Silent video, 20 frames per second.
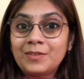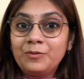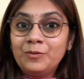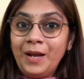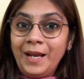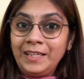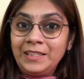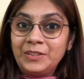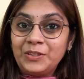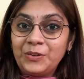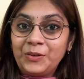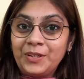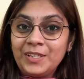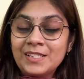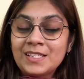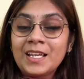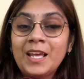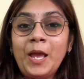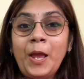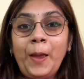white
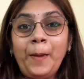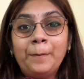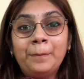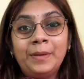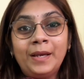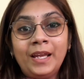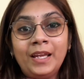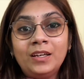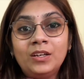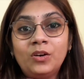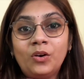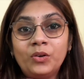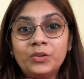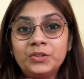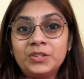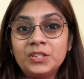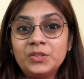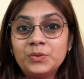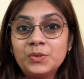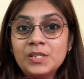noise. Playing
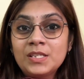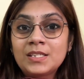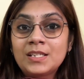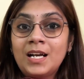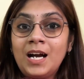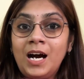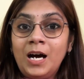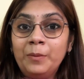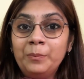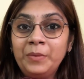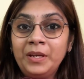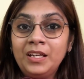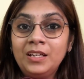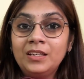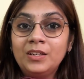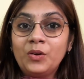continuous calming